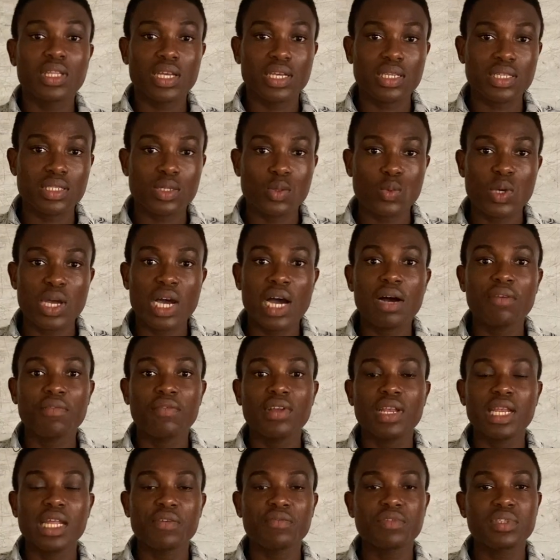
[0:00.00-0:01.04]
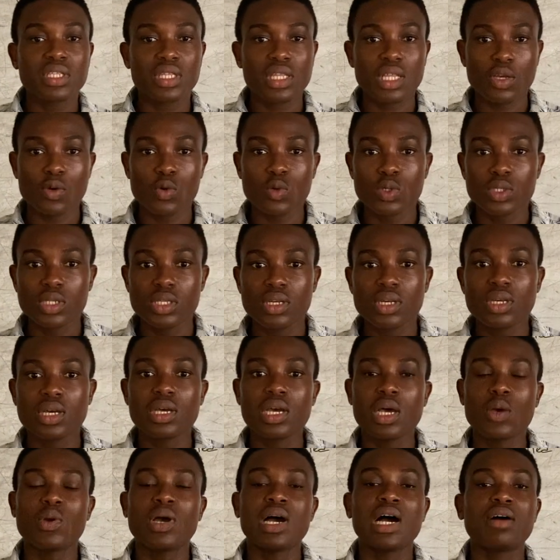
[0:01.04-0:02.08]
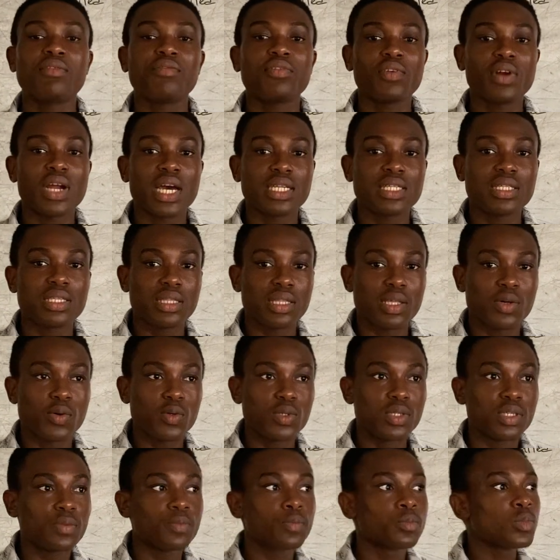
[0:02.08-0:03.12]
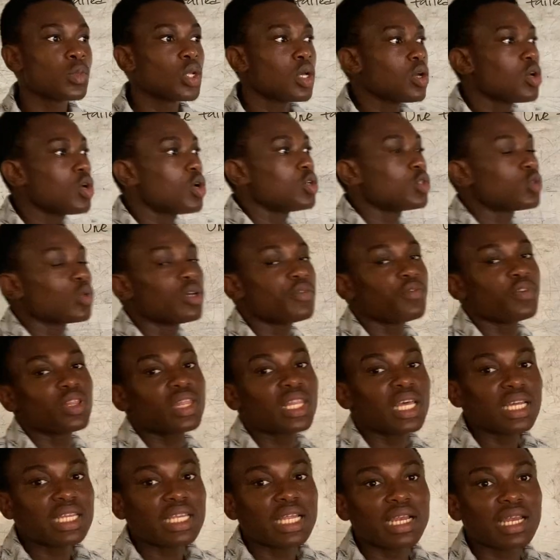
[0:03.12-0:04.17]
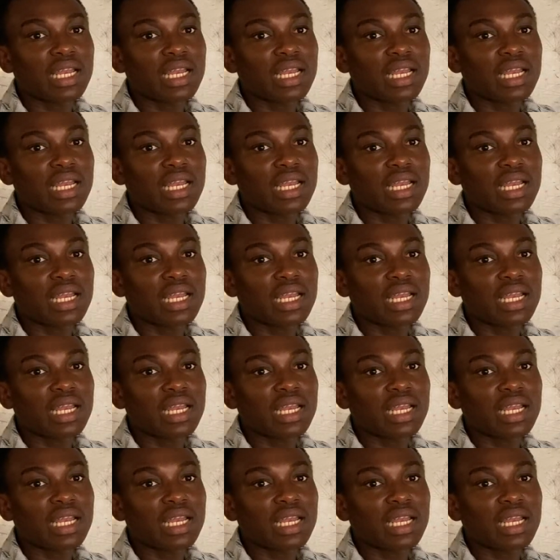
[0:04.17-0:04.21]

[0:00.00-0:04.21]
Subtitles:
test, we have left-tailed and we have right-tailed. So if you take the